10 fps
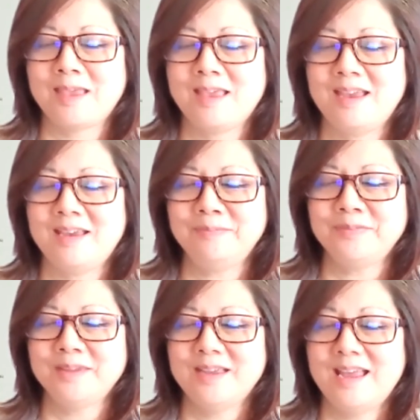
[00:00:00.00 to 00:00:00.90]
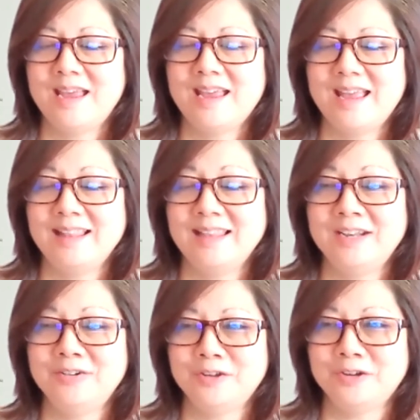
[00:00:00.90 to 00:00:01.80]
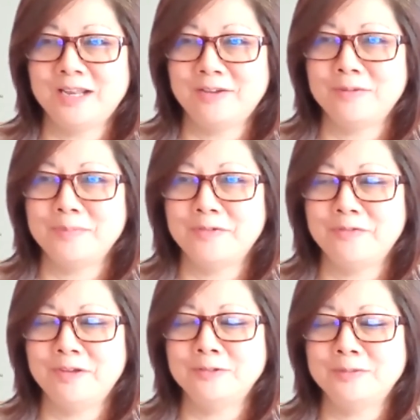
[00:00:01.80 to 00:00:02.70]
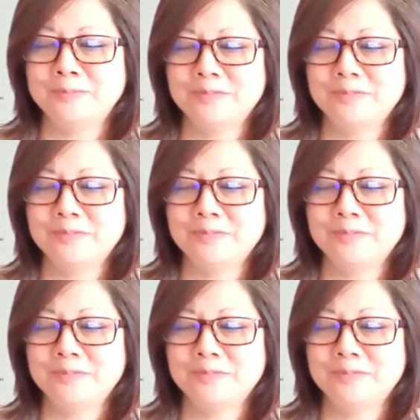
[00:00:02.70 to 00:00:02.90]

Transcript: okay? And later they'll get it from the field.